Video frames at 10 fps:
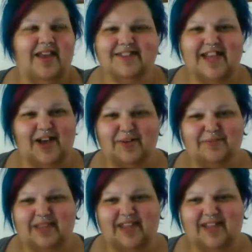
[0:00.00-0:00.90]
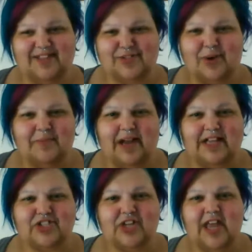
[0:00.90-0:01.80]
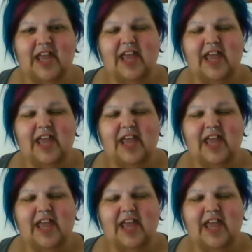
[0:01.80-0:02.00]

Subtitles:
has helped me so much.